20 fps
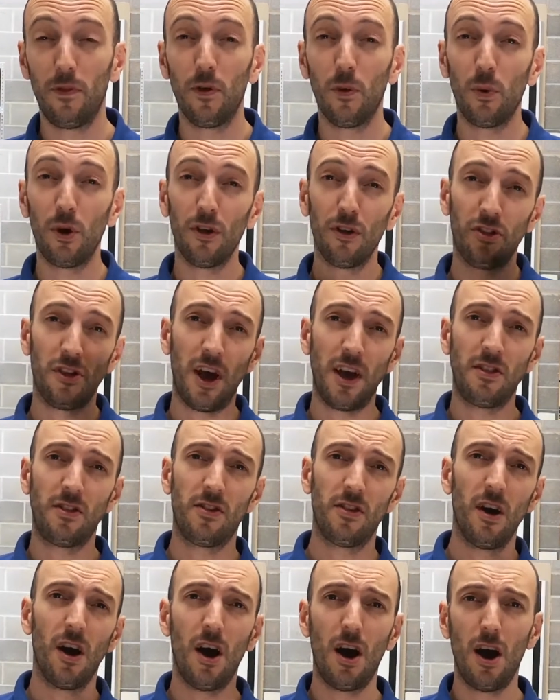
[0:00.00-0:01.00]
The wheel
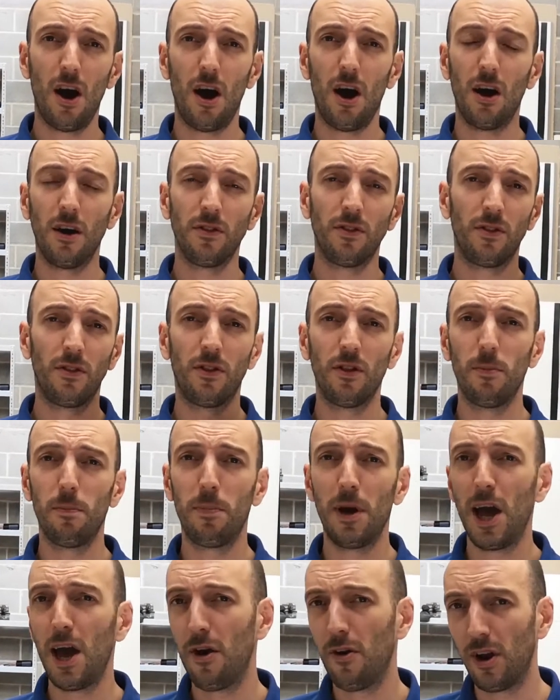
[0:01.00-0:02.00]
sets are the
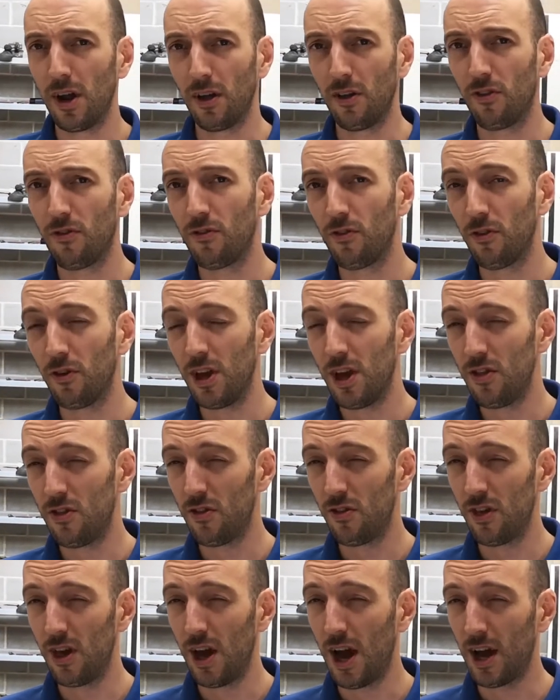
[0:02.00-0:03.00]
bearings for each
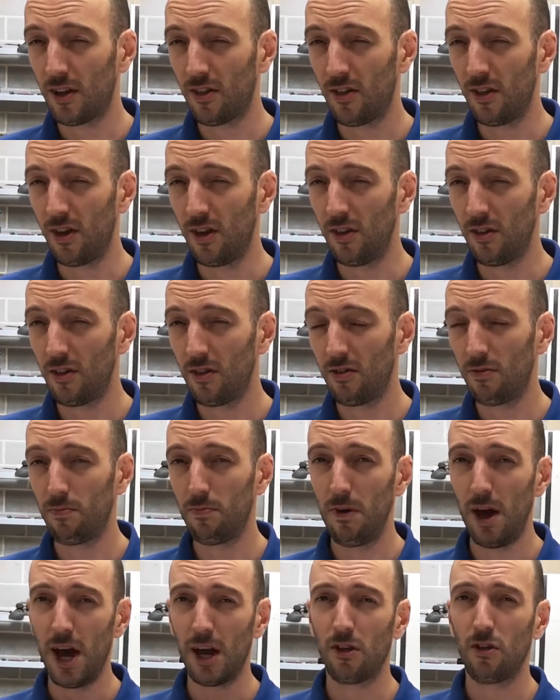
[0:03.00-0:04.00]
of the axes,
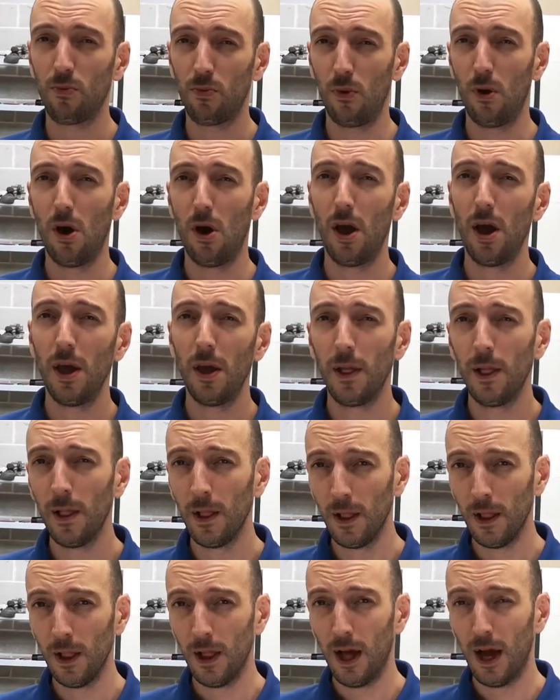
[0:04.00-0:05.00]
X, Y
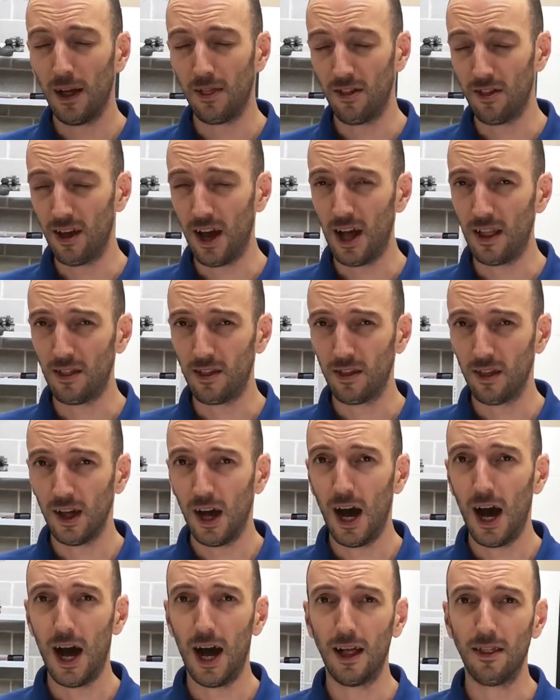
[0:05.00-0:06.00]
and Z,
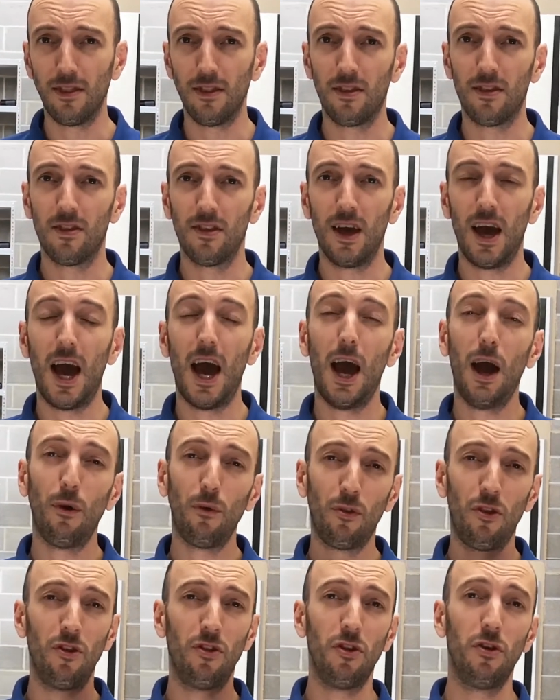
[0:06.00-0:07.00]
and how
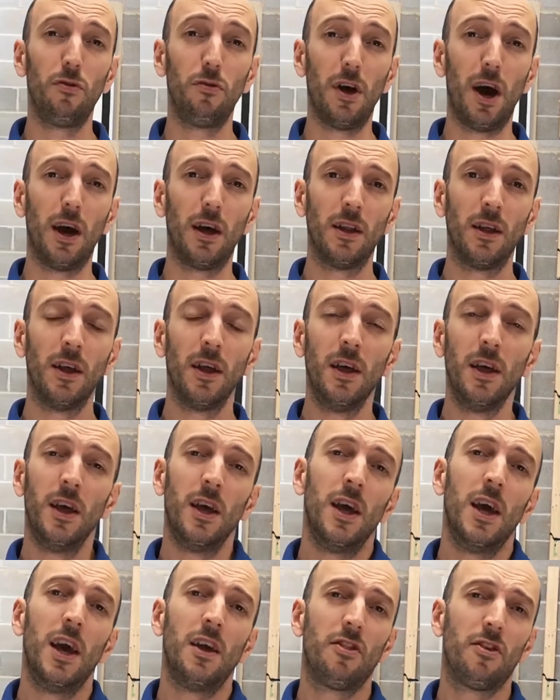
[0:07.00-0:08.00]
to do that.
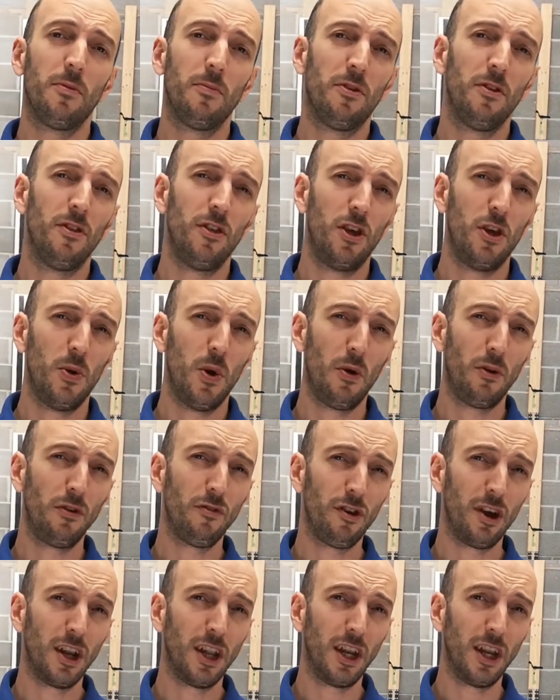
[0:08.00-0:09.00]
It's something that you only
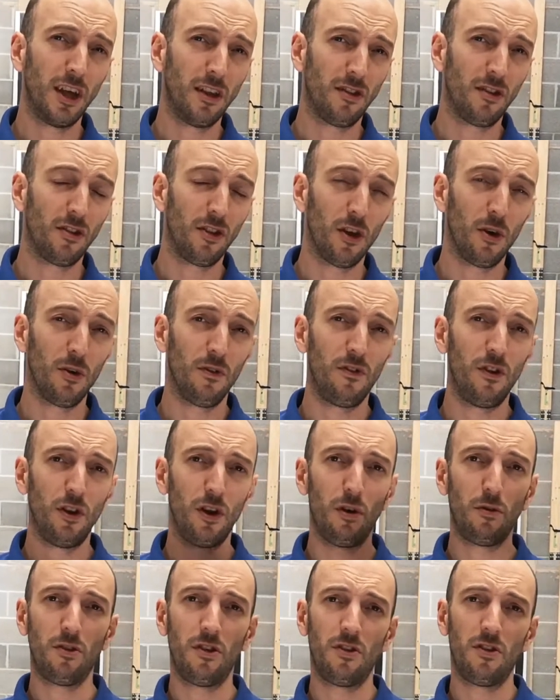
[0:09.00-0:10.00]
really need to do if you
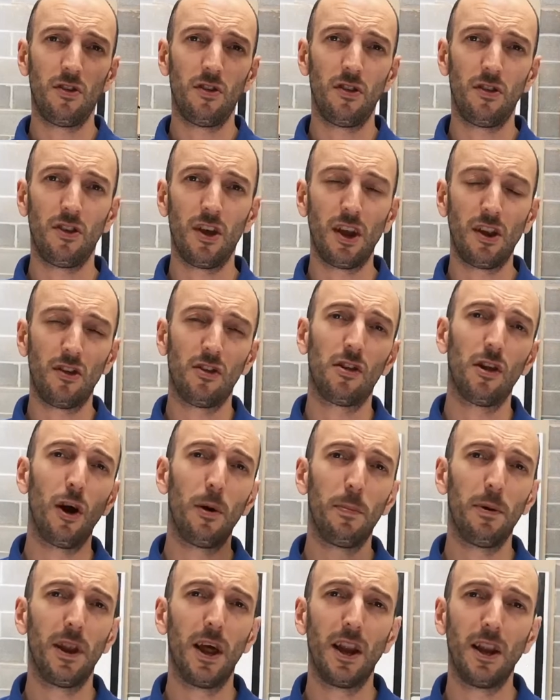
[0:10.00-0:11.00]
notice that there's any
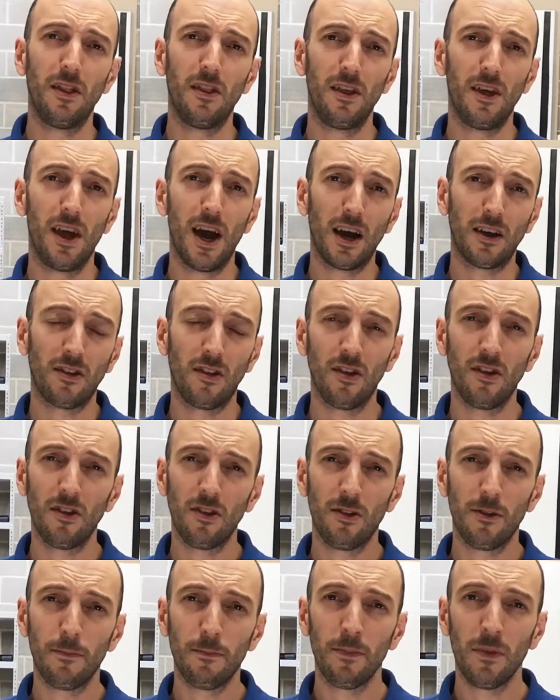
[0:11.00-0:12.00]
slop in any of the
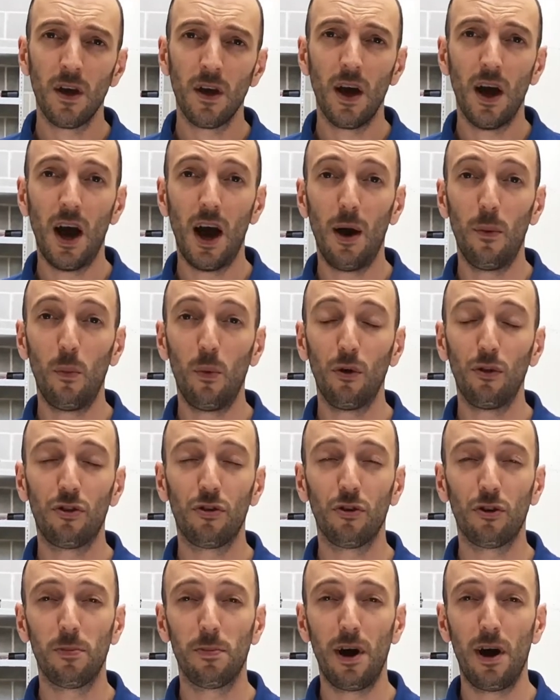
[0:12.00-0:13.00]
axes. And we'll
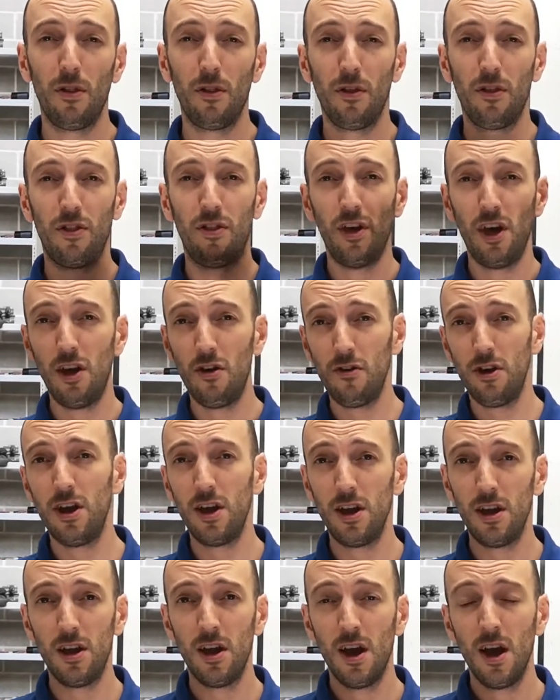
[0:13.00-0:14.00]
talk about the
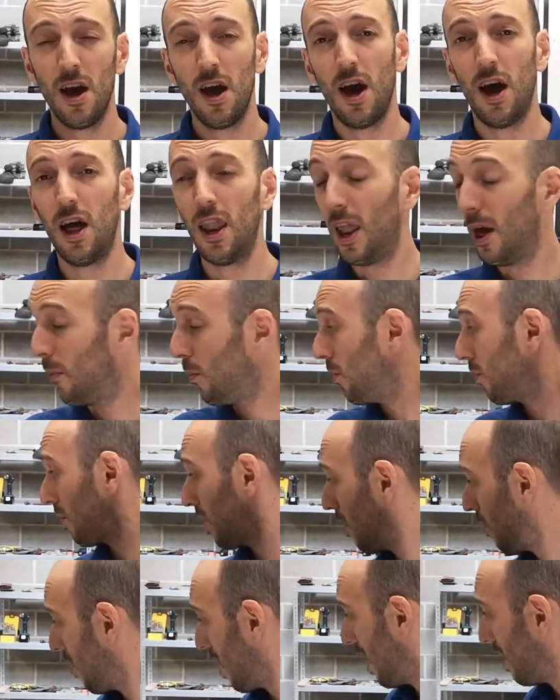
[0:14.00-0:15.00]
theory, and then we'll
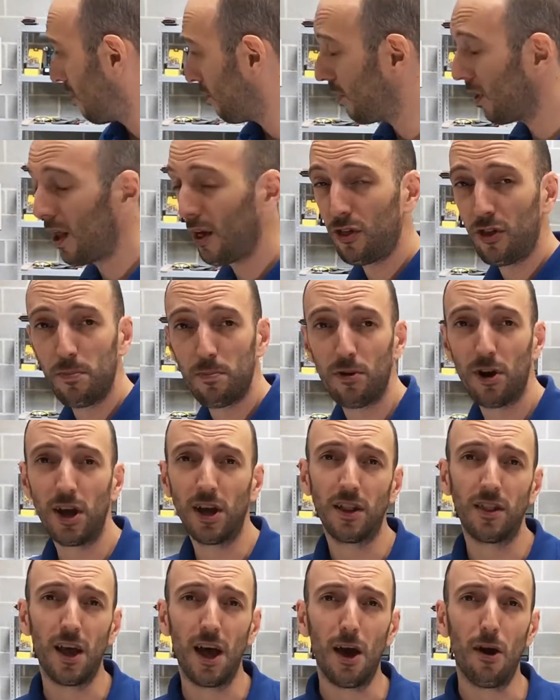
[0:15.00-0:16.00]
go ahead and we'll actually
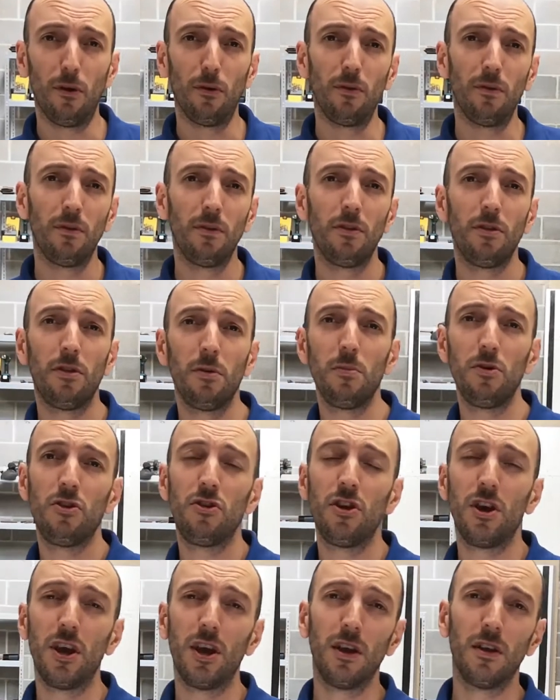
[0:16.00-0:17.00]
break down the
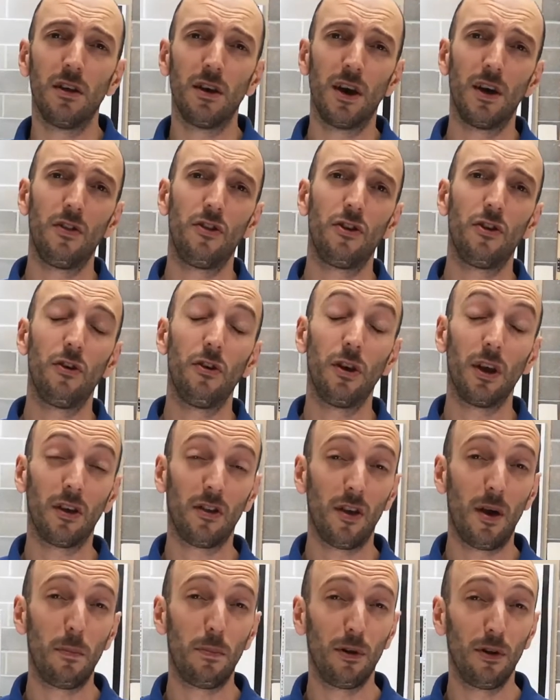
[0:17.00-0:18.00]
machine and show you an
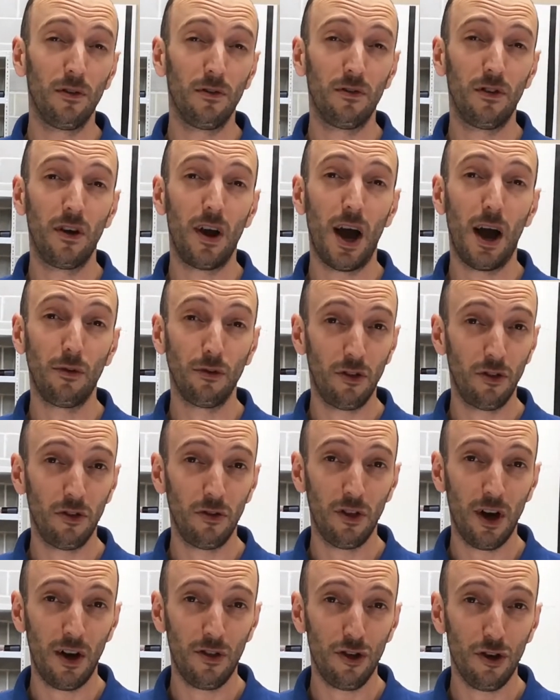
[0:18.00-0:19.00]
example of how to do
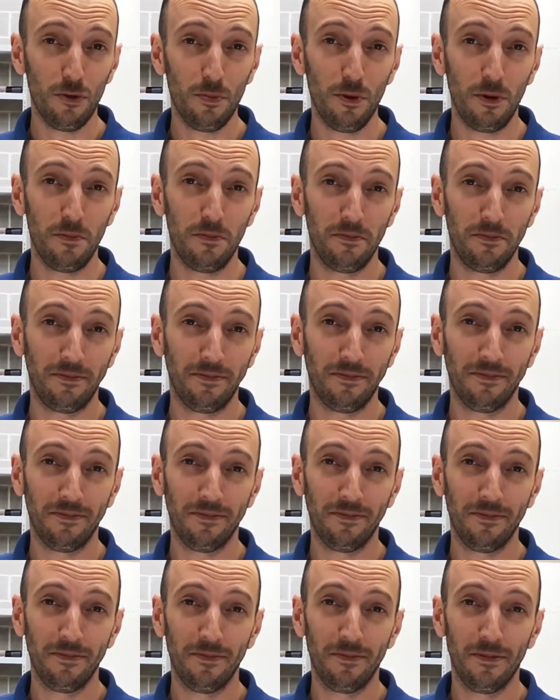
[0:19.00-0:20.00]
that adjustment.
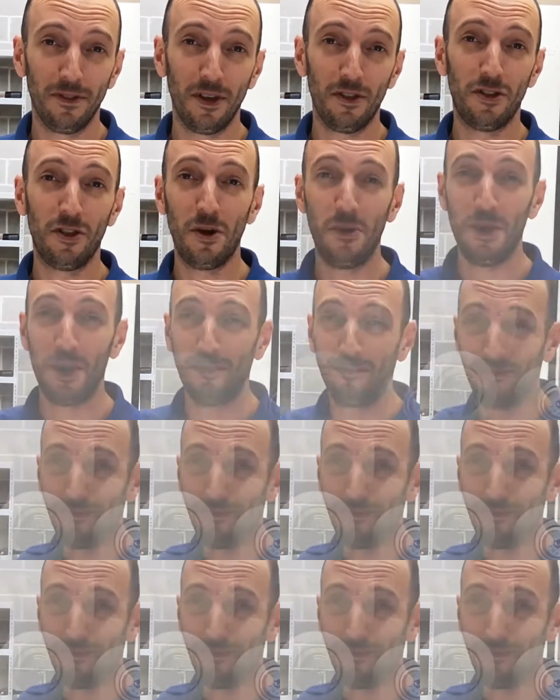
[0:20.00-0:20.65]
Let's do it.